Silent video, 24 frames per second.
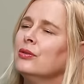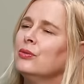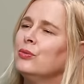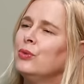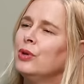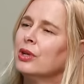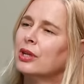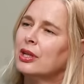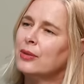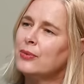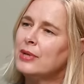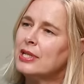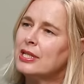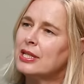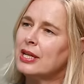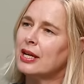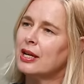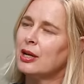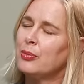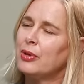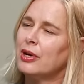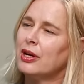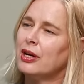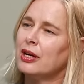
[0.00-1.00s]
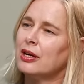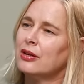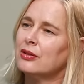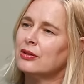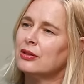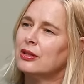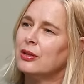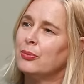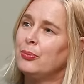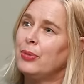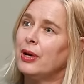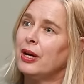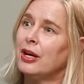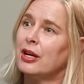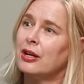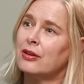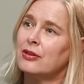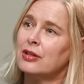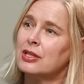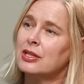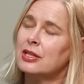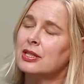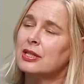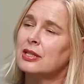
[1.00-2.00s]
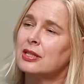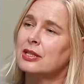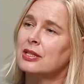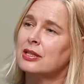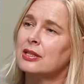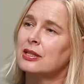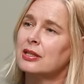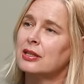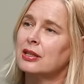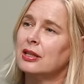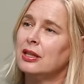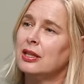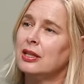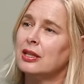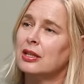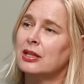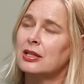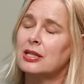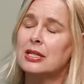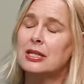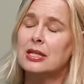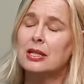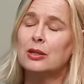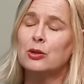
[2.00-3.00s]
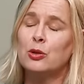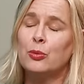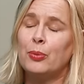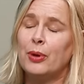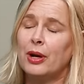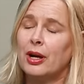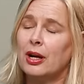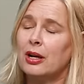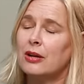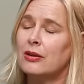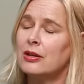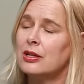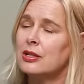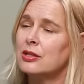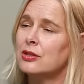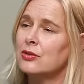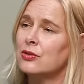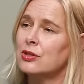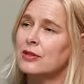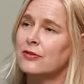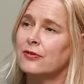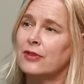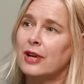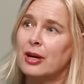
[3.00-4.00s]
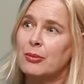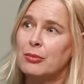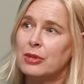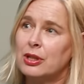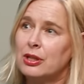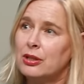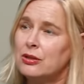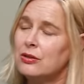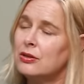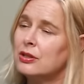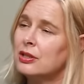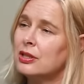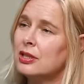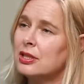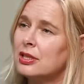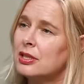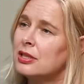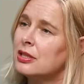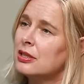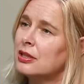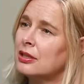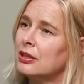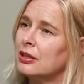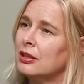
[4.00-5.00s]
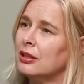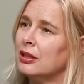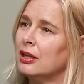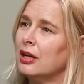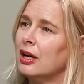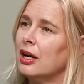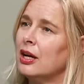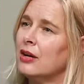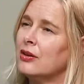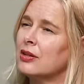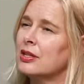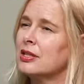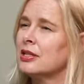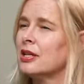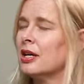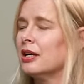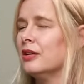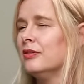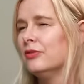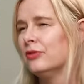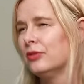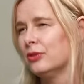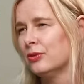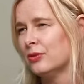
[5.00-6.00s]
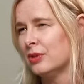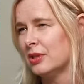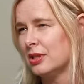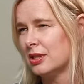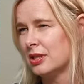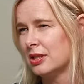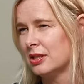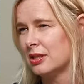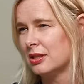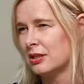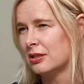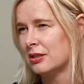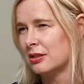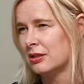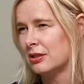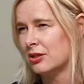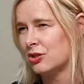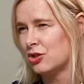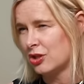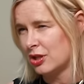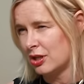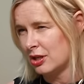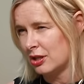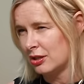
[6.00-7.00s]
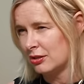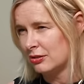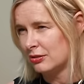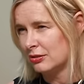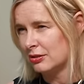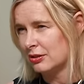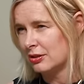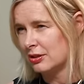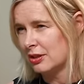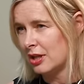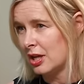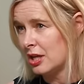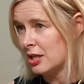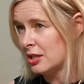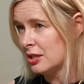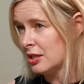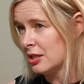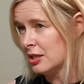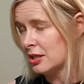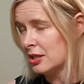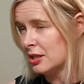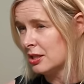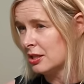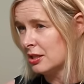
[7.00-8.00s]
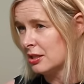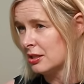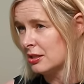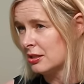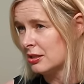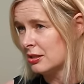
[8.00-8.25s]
what can we say about the parents, either as a single parent or as a family unit? How does that influence the child, and does it?